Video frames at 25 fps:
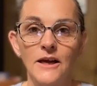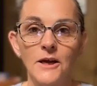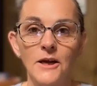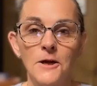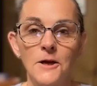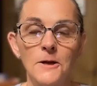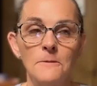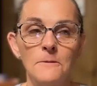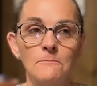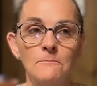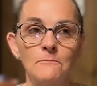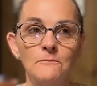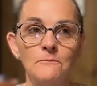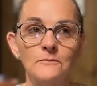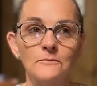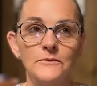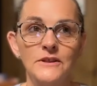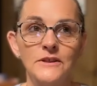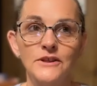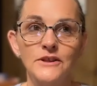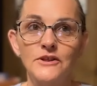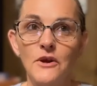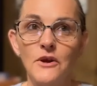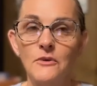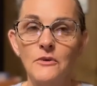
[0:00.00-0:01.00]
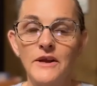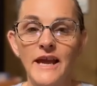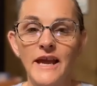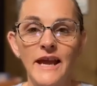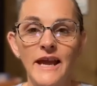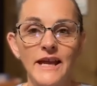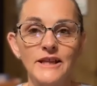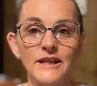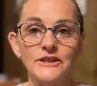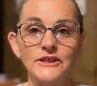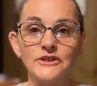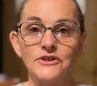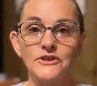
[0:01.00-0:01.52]
Um, you know,
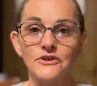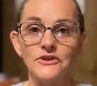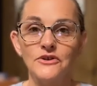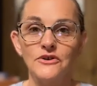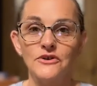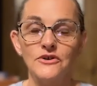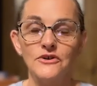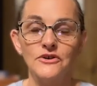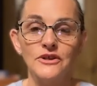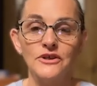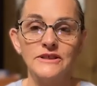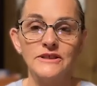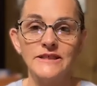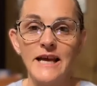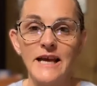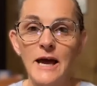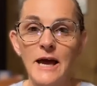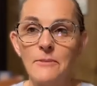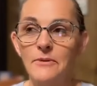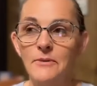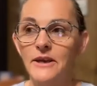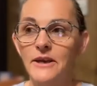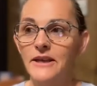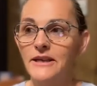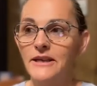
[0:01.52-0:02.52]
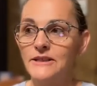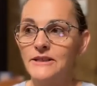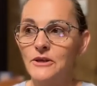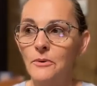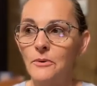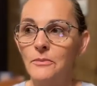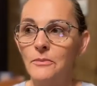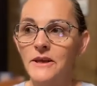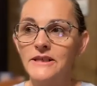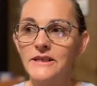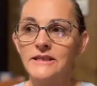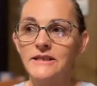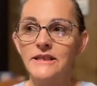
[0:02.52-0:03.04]
cancer, diabetes,
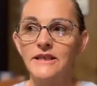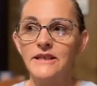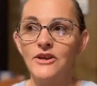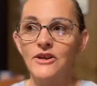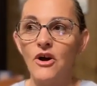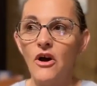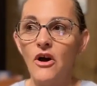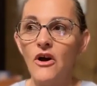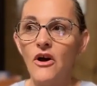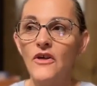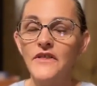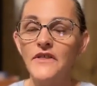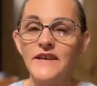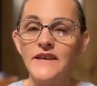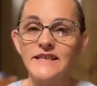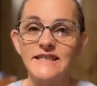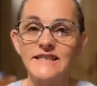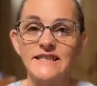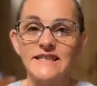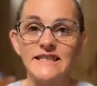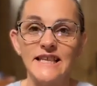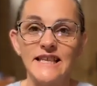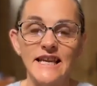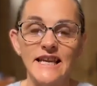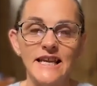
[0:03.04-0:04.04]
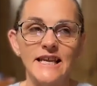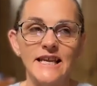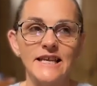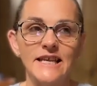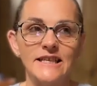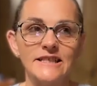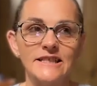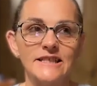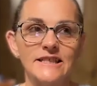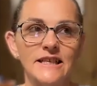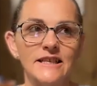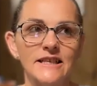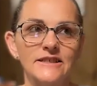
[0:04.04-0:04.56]
obesity, all these
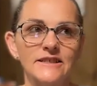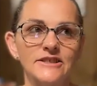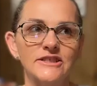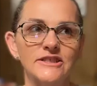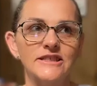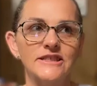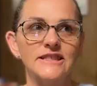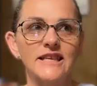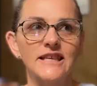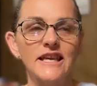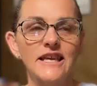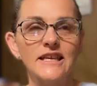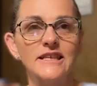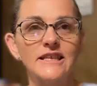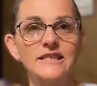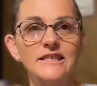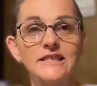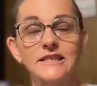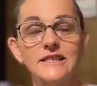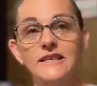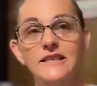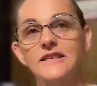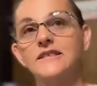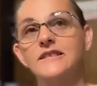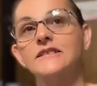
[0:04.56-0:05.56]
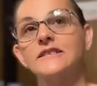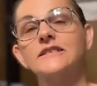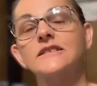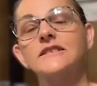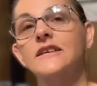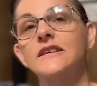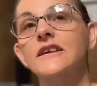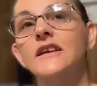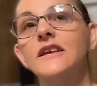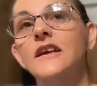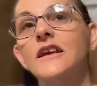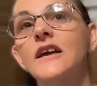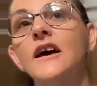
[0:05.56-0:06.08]
things, sicknesses,
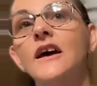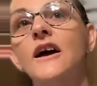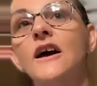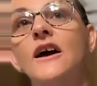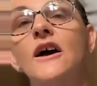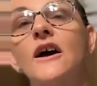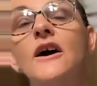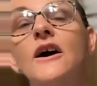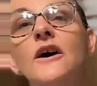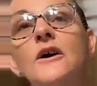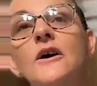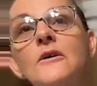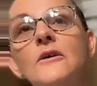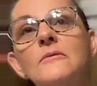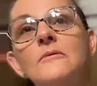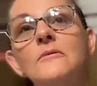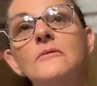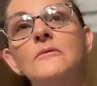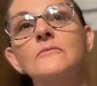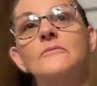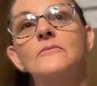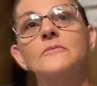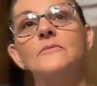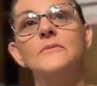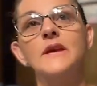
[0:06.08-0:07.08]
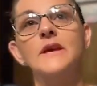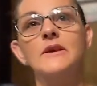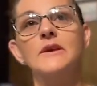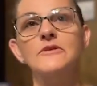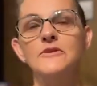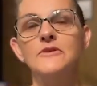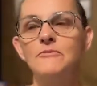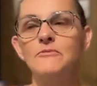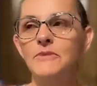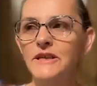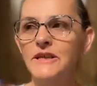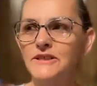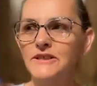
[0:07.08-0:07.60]
um,
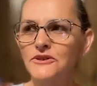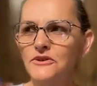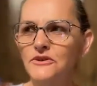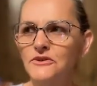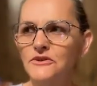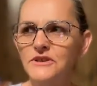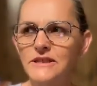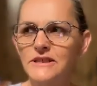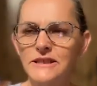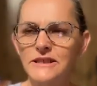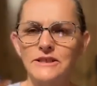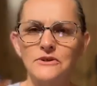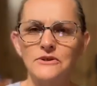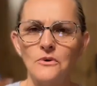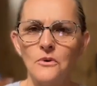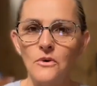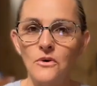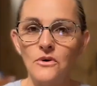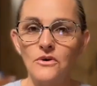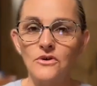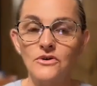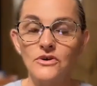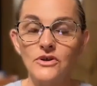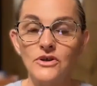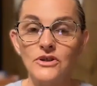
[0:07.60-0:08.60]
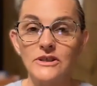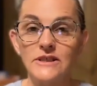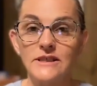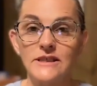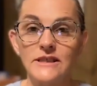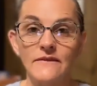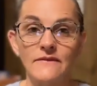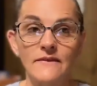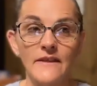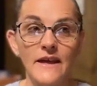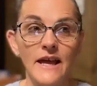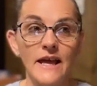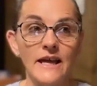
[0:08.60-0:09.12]
mental
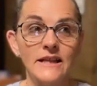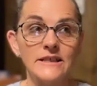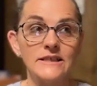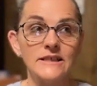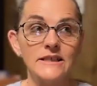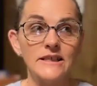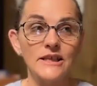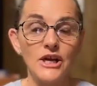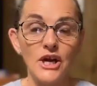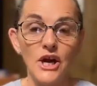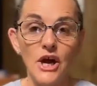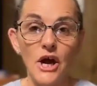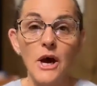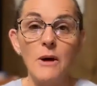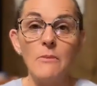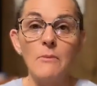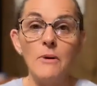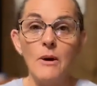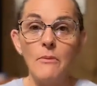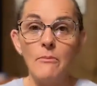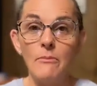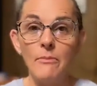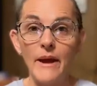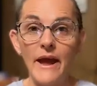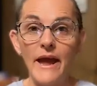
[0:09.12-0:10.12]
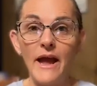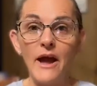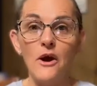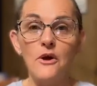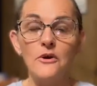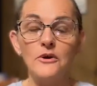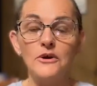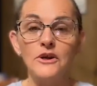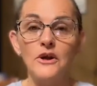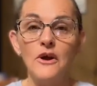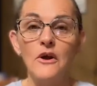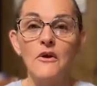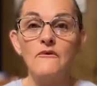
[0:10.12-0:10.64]
disorders that come
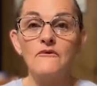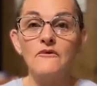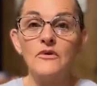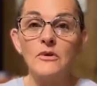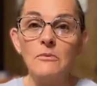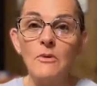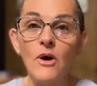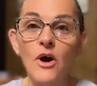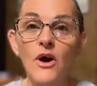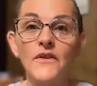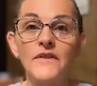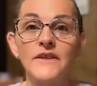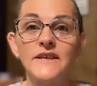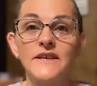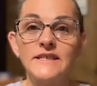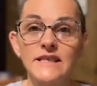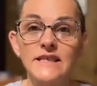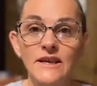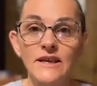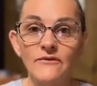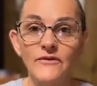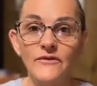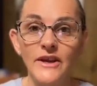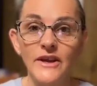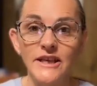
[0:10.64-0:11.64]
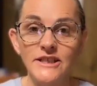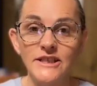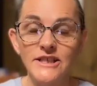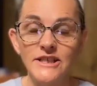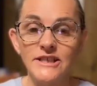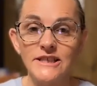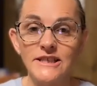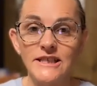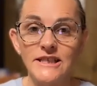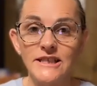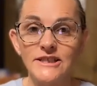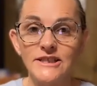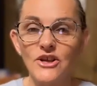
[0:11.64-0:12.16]
about from all these
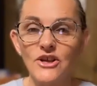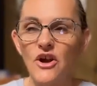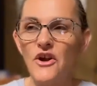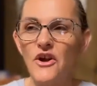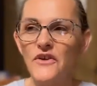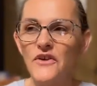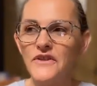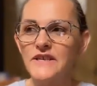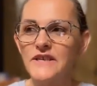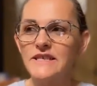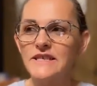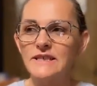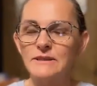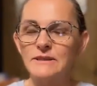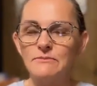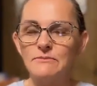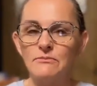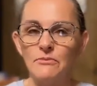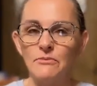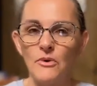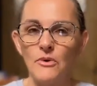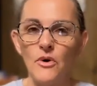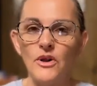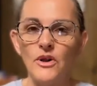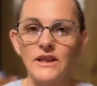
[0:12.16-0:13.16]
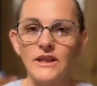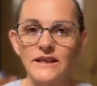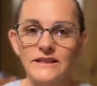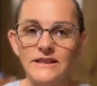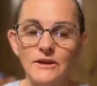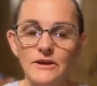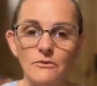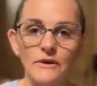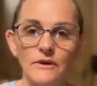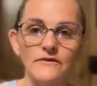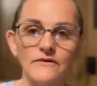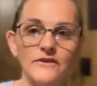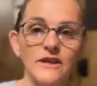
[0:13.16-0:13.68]
conveniences, all this
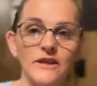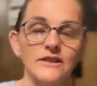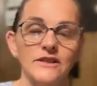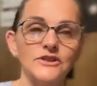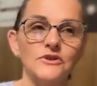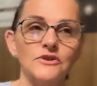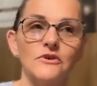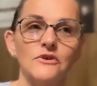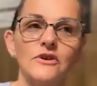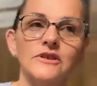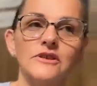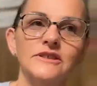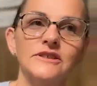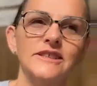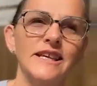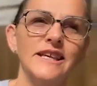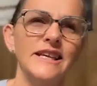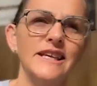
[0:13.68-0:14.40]
spoiling that we've done to our.